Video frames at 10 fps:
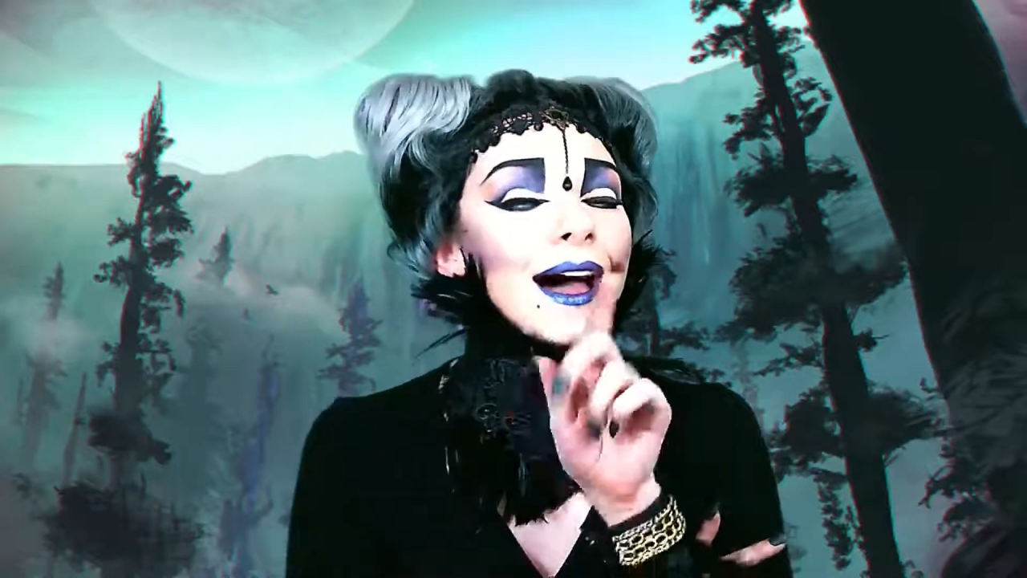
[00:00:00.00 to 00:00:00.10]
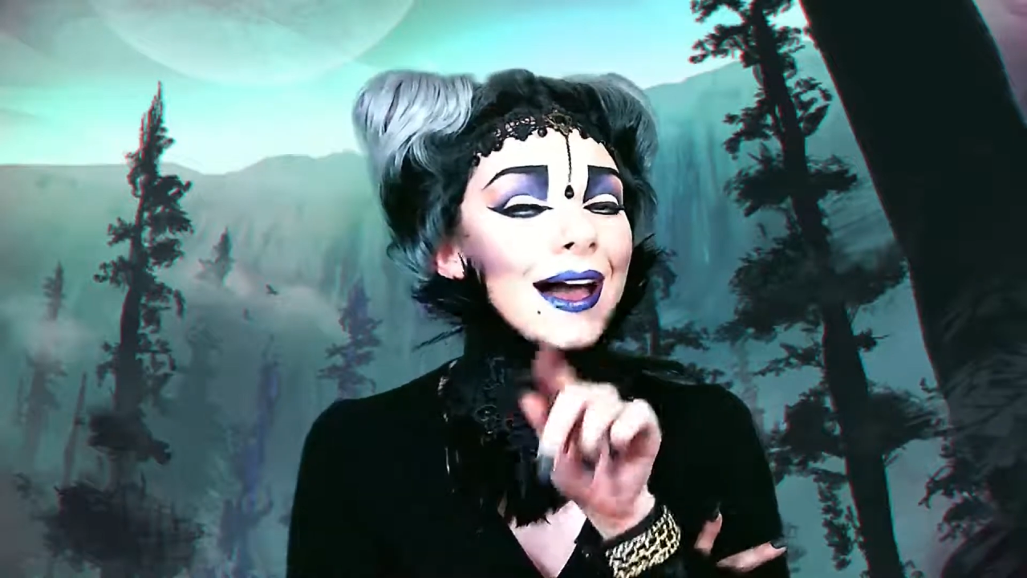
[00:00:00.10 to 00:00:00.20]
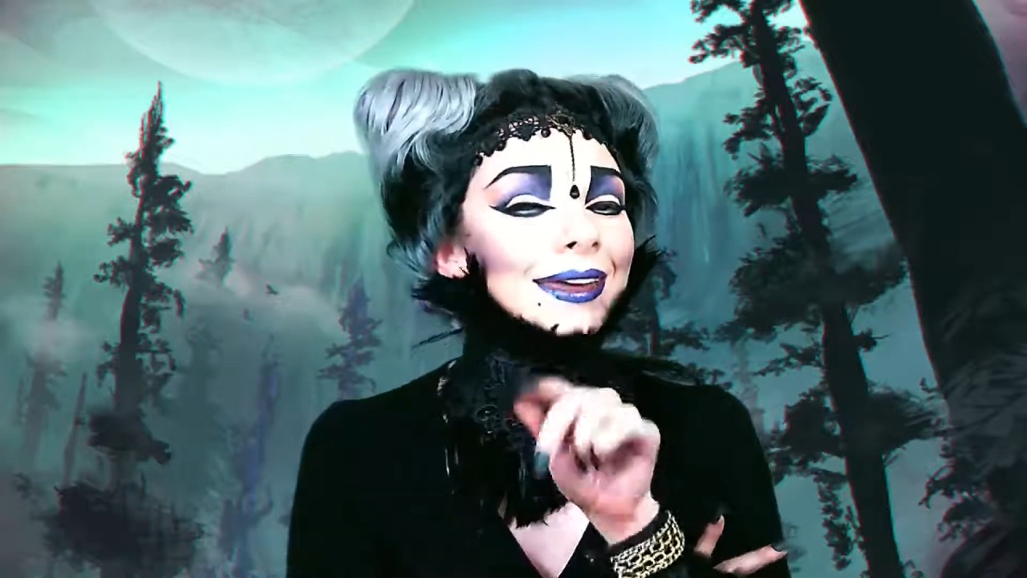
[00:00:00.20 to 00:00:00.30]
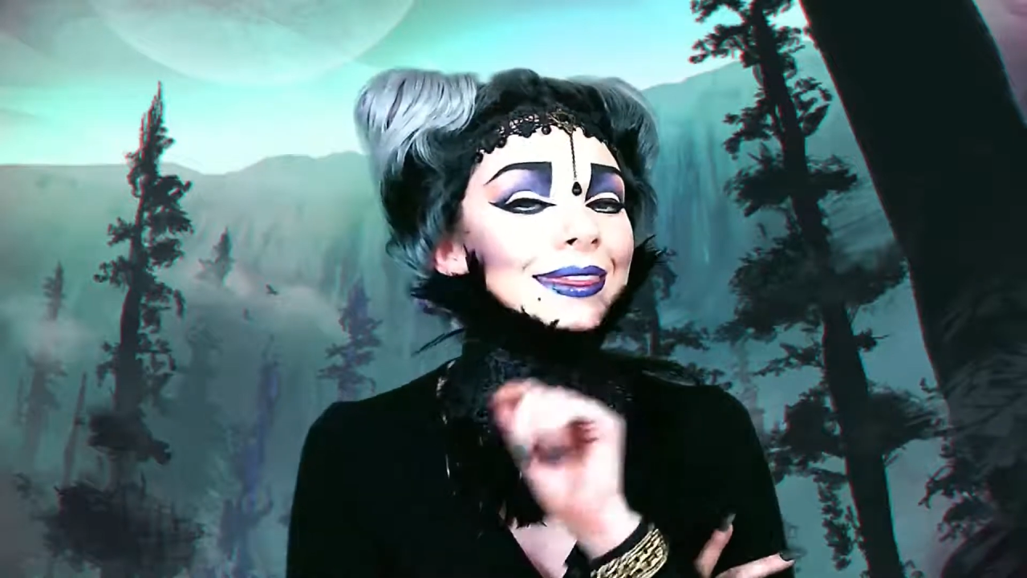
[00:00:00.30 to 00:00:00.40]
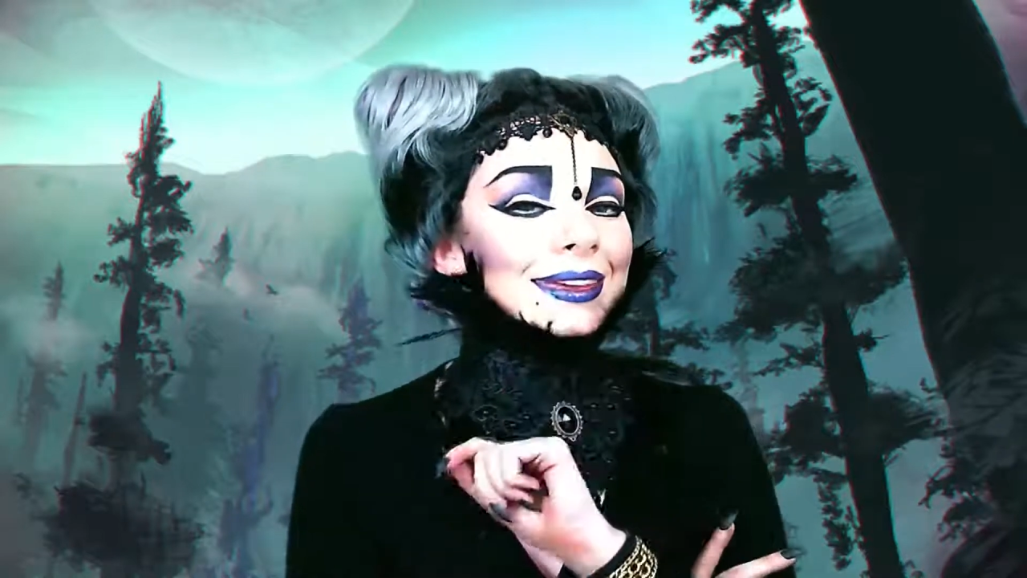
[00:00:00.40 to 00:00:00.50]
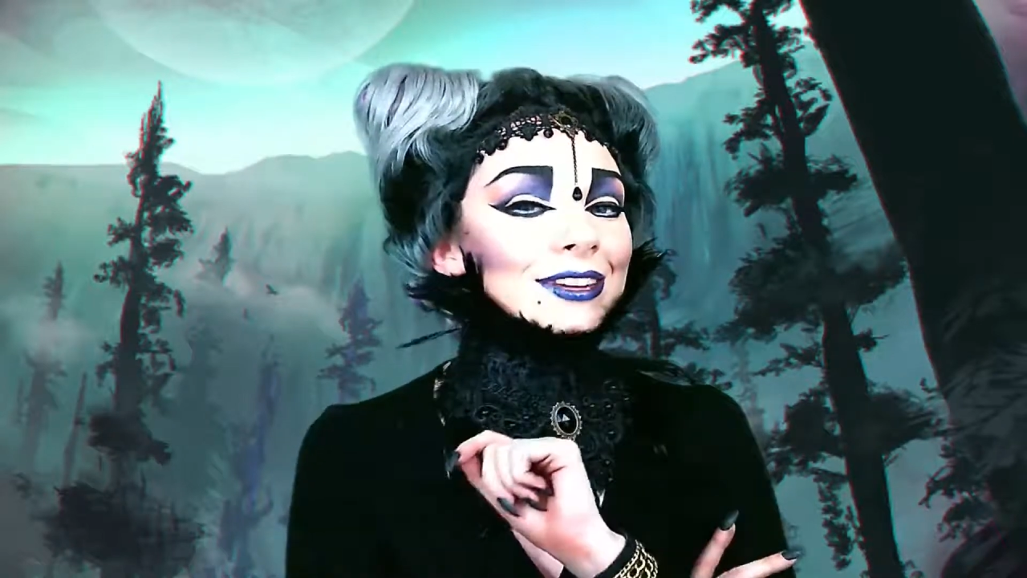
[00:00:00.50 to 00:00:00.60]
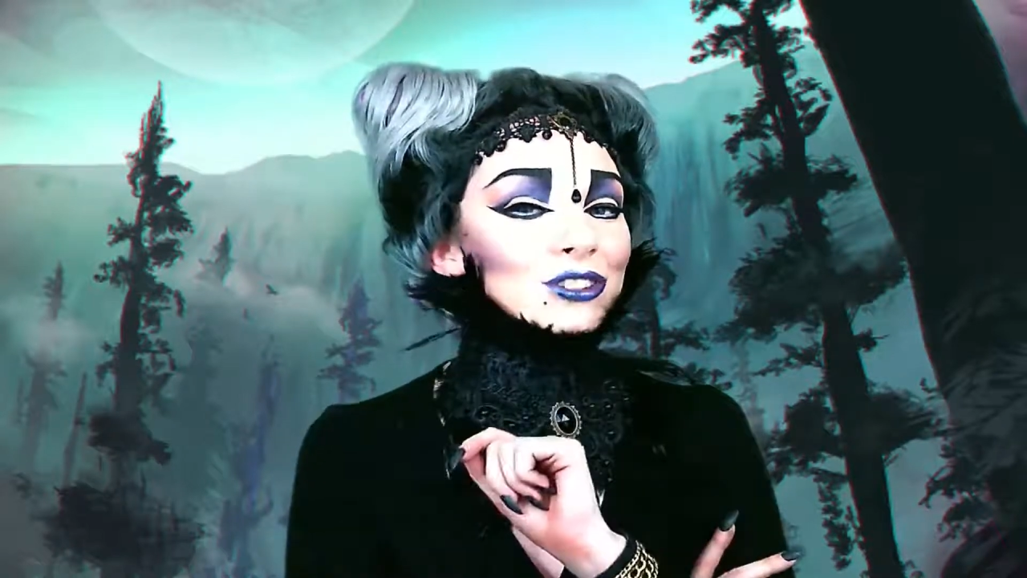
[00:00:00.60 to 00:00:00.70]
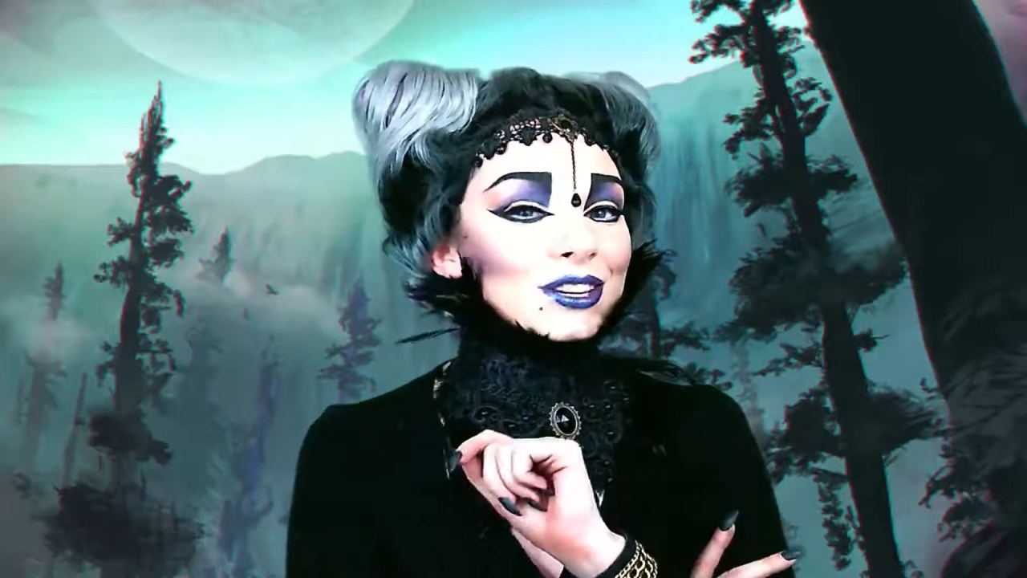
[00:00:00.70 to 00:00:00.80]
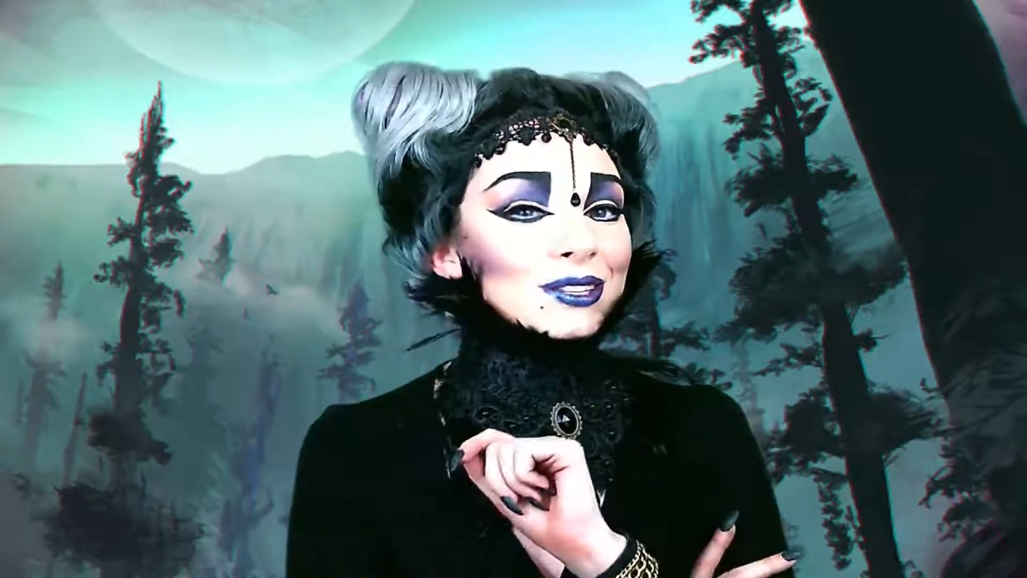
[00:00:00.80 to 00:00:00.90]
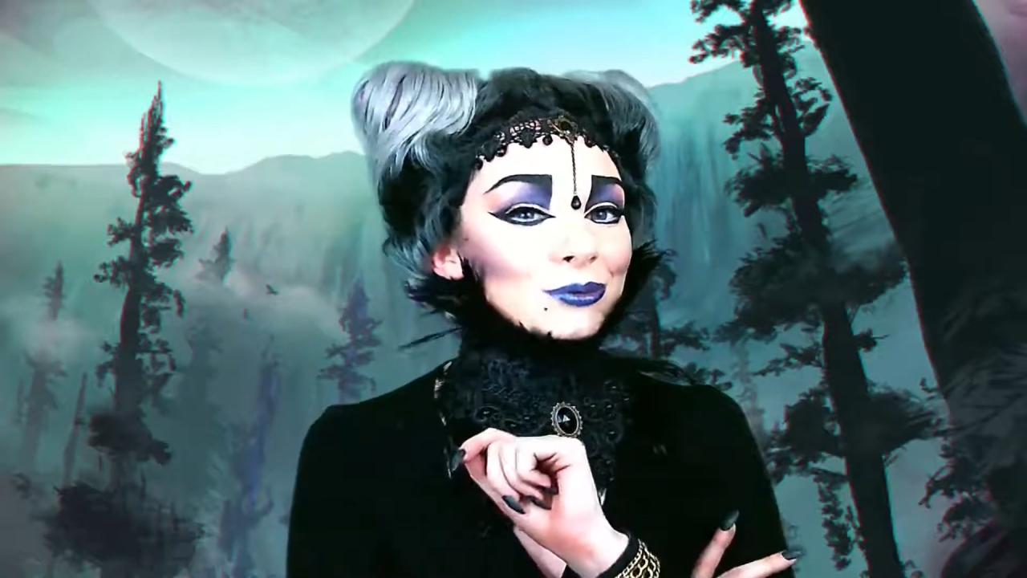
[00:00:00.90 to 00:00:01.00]
I think
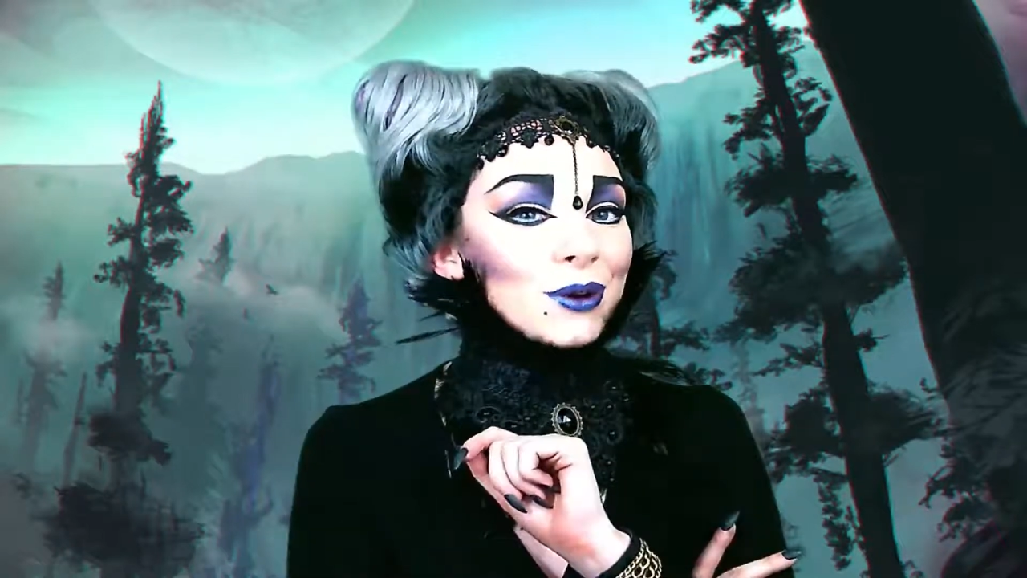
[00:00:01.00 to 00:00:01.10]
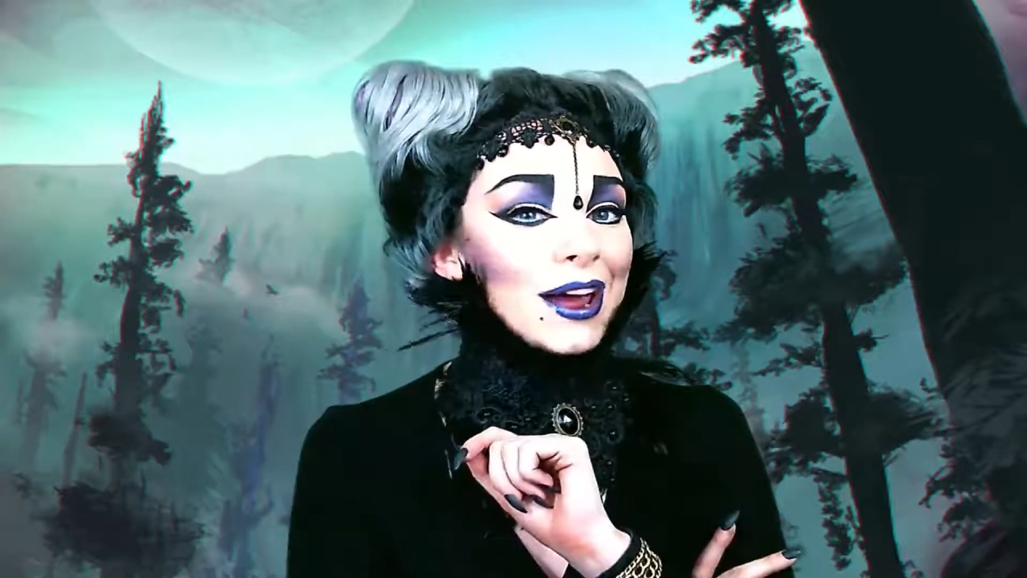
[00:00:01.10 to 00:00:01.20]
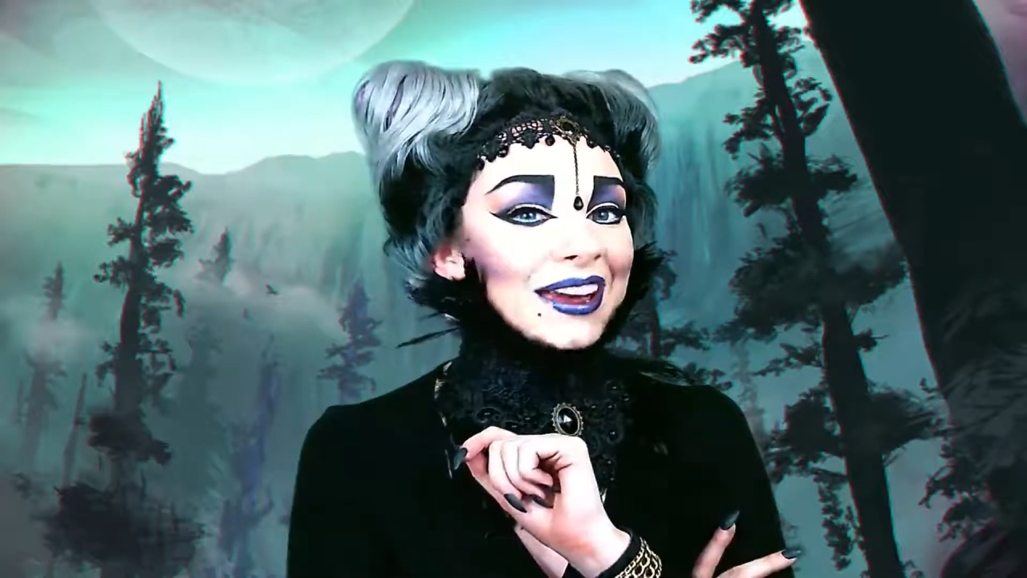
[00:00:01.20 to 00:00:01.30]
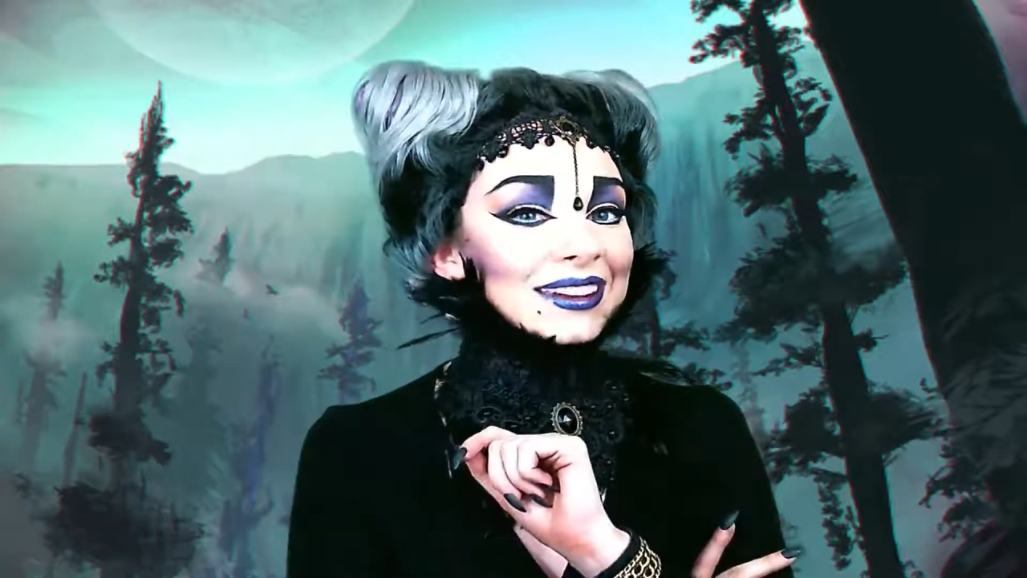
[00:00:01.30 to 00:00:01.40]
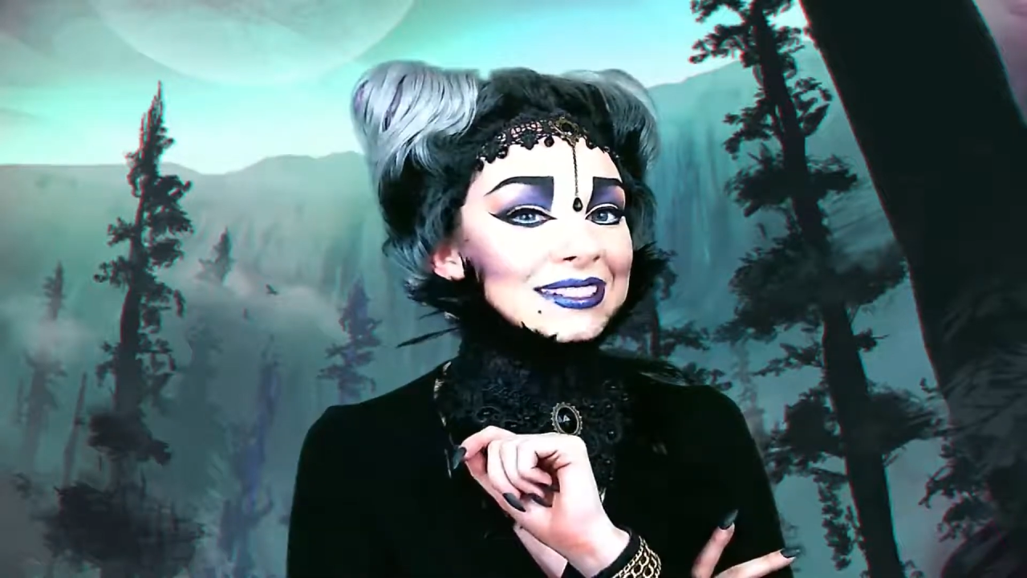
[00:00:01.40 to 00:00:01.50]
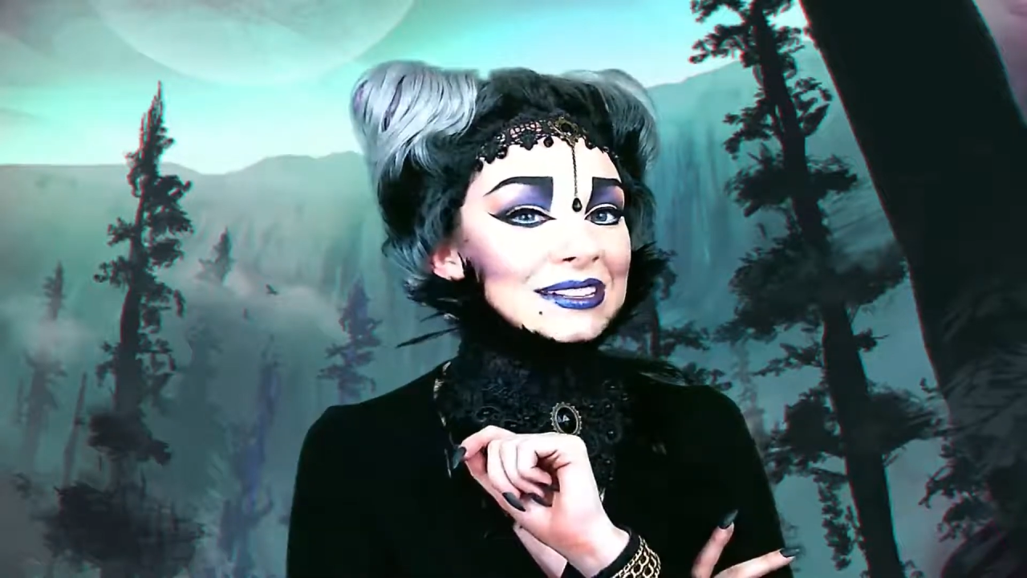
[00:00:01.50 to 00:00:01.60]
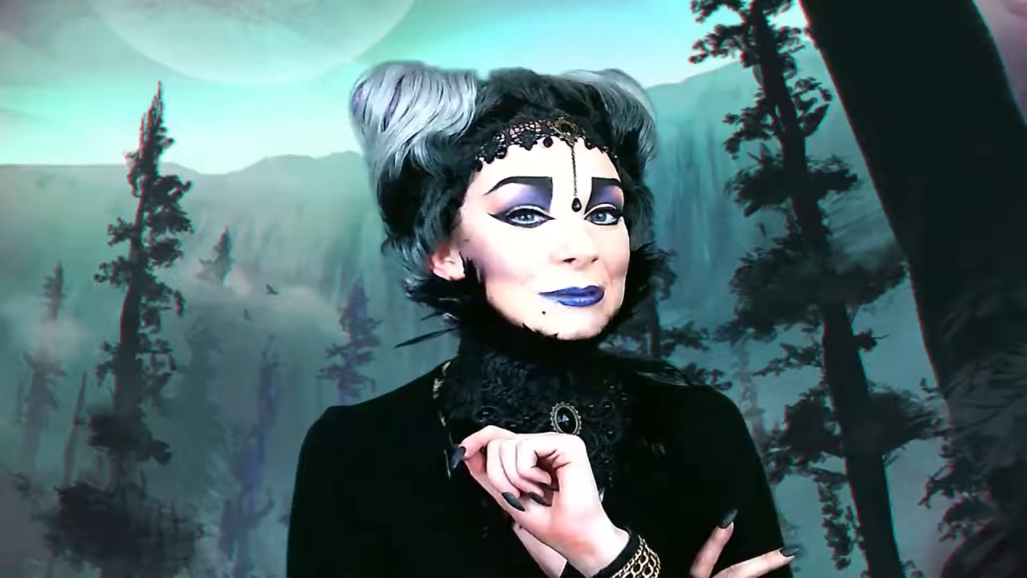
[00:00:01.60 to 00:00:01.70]
she's right.